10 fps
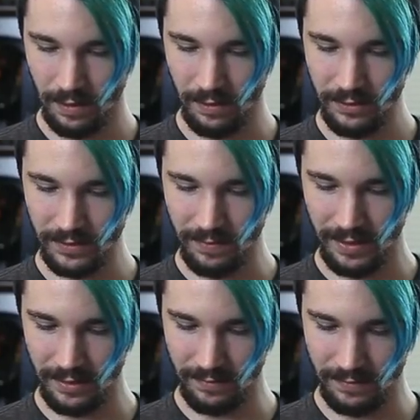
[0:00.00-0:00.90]
How do you just
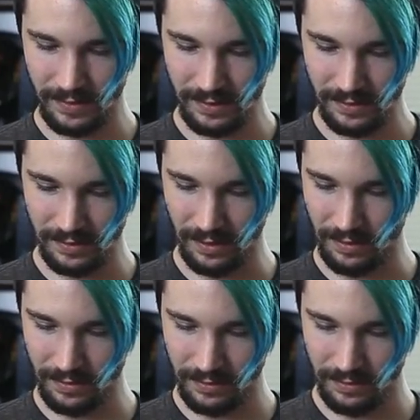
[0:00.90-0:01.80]
make it say
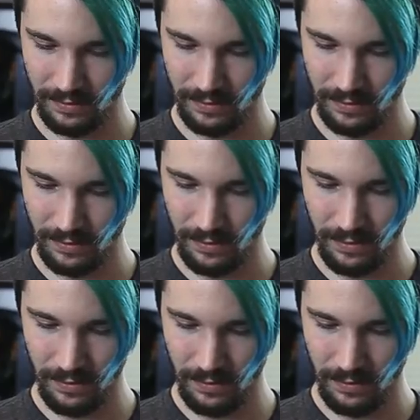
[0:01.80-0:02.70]
it?
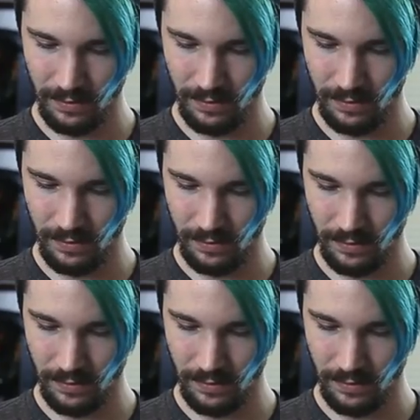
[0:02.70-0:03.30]
Uh, no.